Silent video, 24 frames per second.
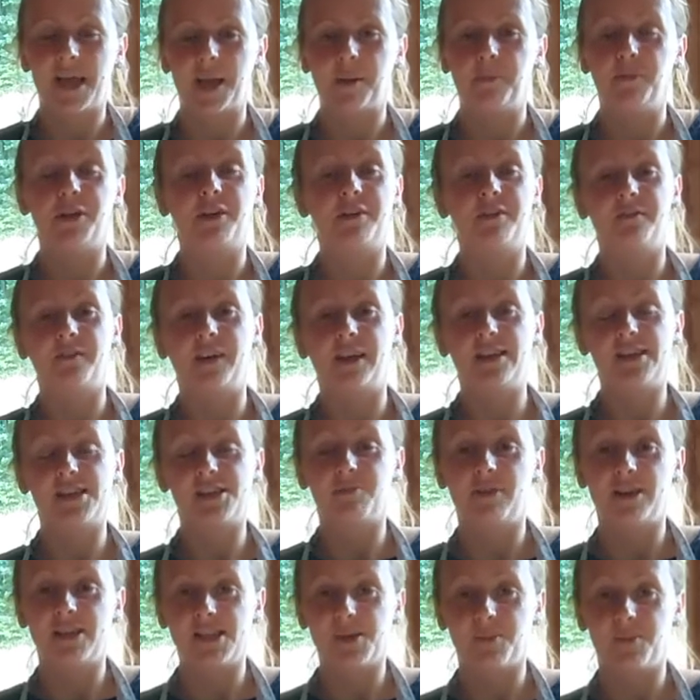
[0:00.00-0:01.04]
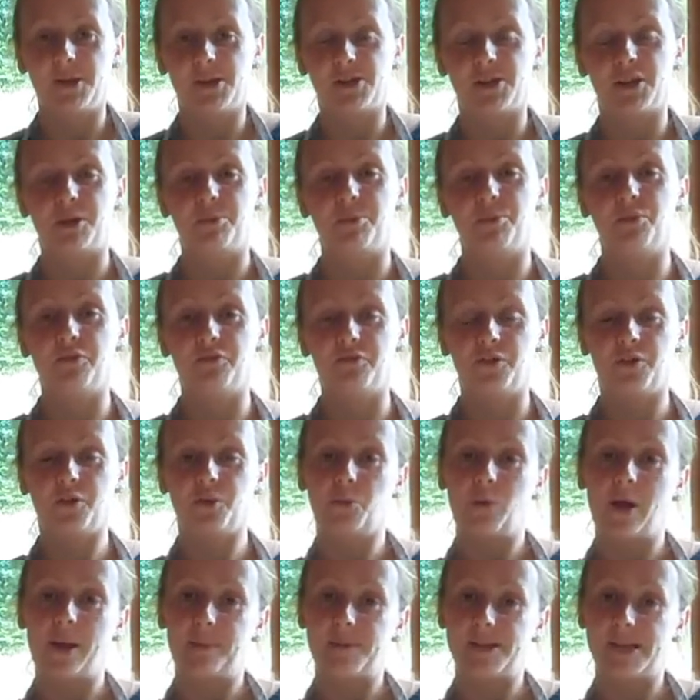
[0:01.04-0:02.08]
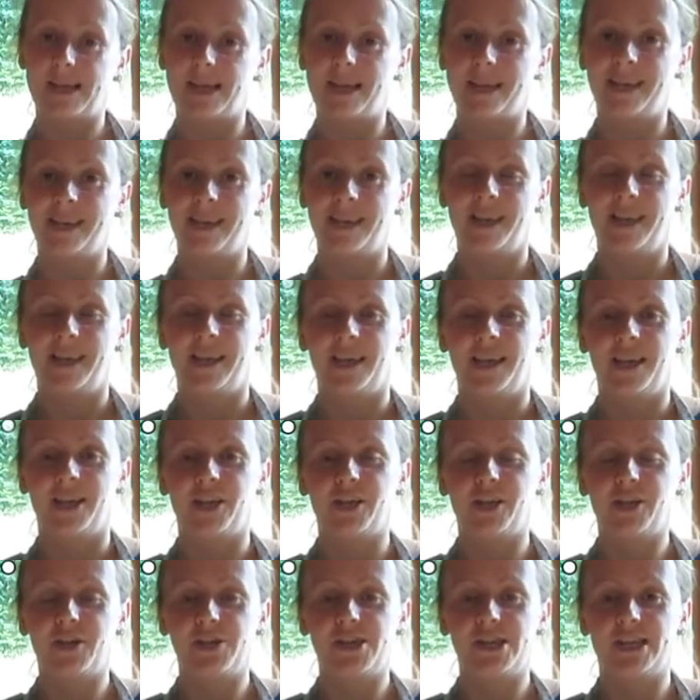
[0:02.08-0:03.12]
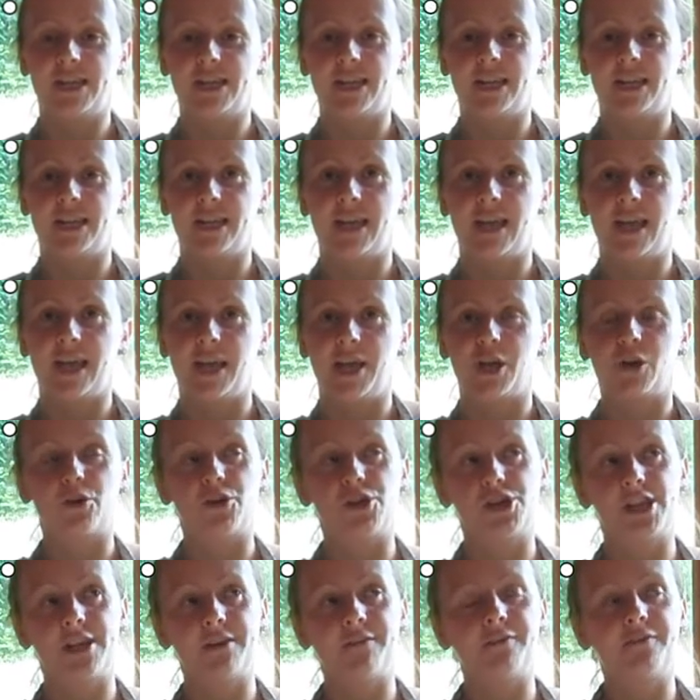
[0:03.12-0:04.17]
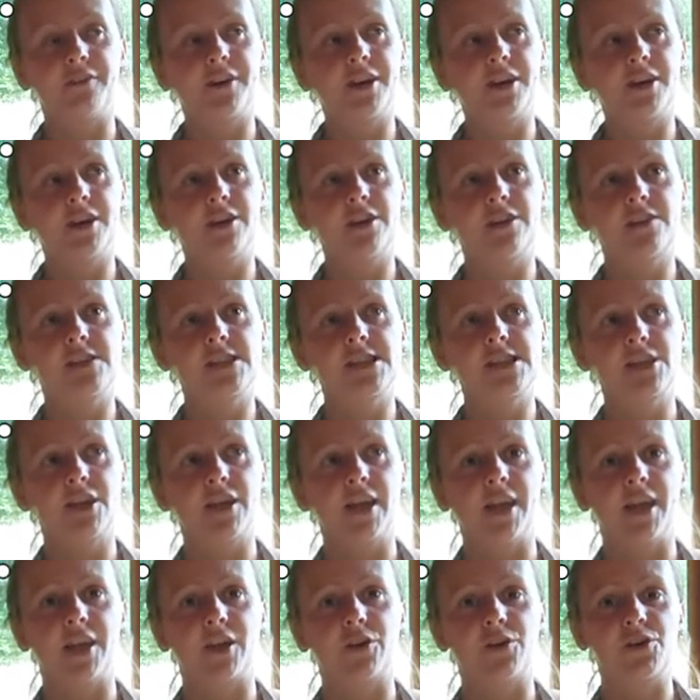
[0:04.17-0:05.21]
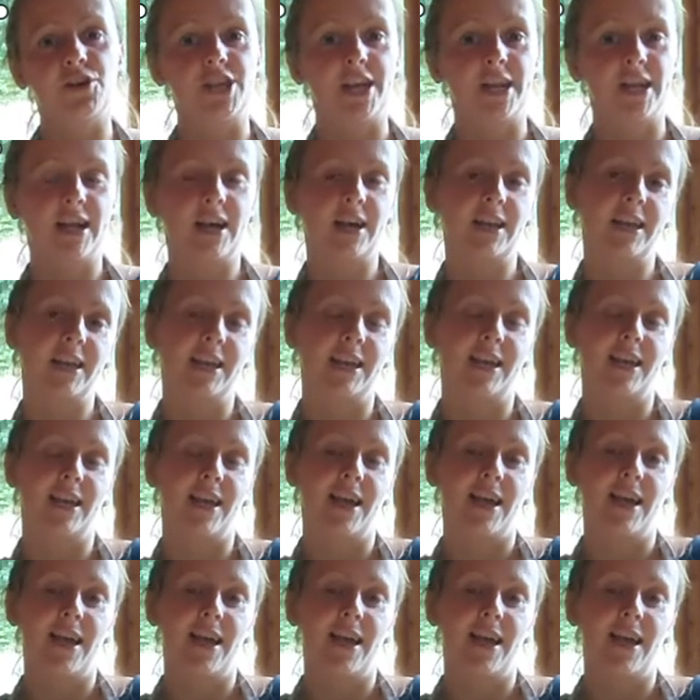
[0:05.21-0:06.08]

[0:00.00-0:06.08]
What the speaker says: you can find some recipes on the Moo Food website, including courgette fritters, courgette curry.